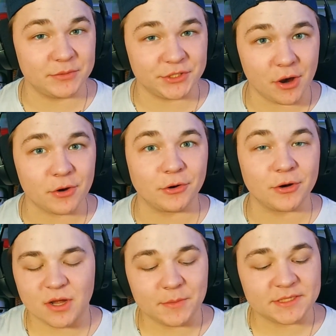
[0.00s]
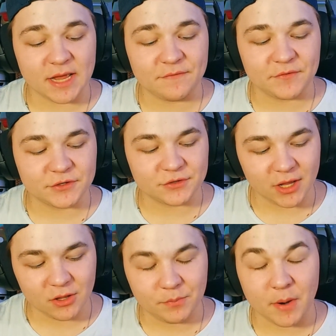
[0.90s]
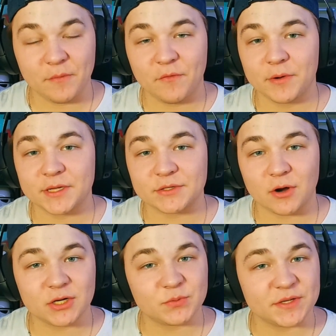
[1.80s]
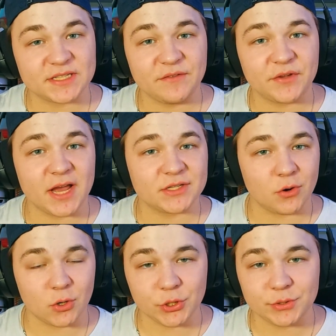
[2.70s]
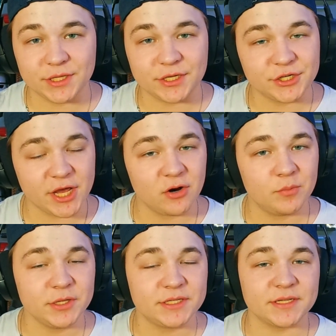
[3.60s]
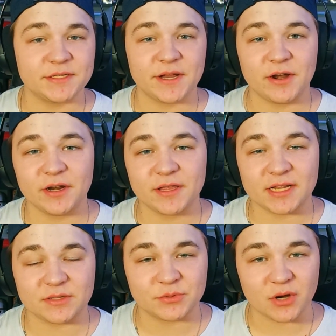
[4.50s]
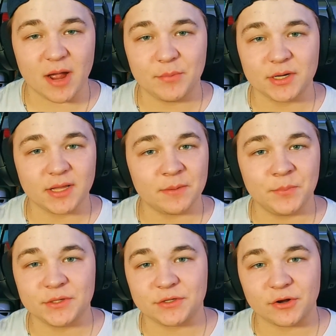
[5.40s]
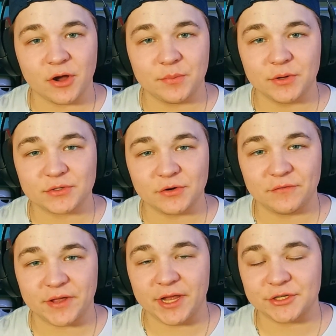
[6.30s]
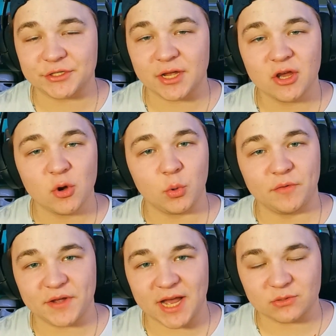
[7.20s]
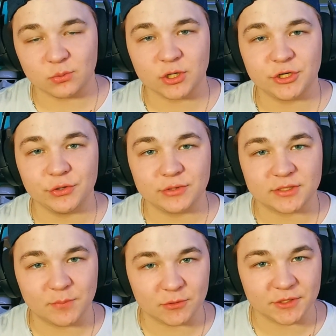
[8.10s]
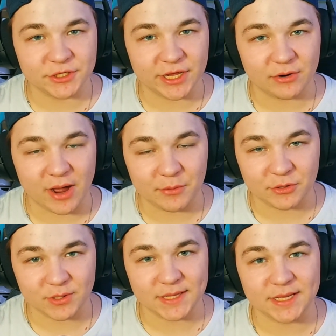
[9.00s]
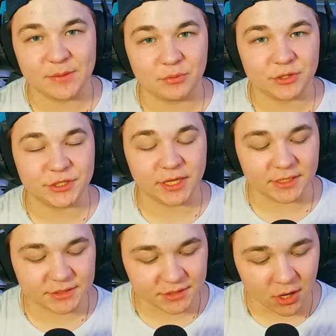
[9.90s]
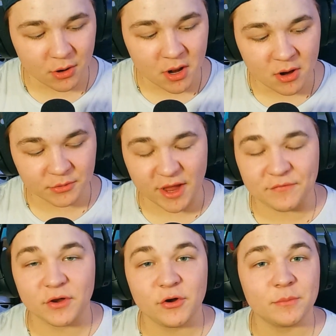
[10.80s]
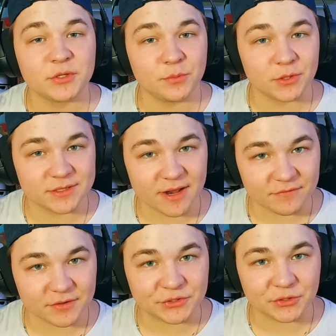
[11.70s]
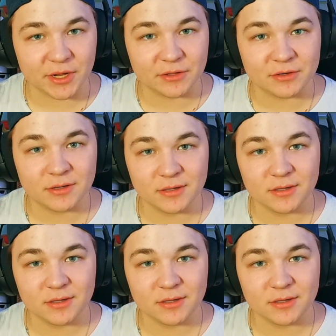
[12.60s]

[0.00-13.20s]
I was younger. So I'm excited for this trailer, but but before we get started, I just want to say if you guys are new to the channel, please consider hitting that subscribe button, like button, turning on post notifications, whatever you guys want to do to support the channel. I would greatly appreciate it. So, without further ado, I'm super excited for this trailer.